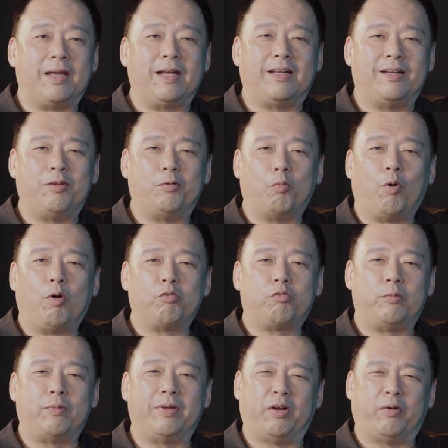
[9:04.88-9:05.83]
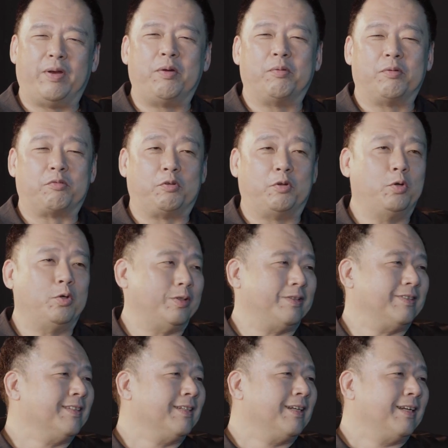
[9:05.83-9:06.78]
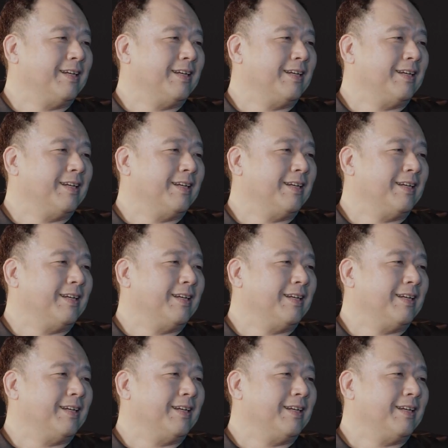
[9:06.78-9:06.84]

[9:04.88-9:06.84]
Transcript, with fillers: banker in Wall Street when greed was good,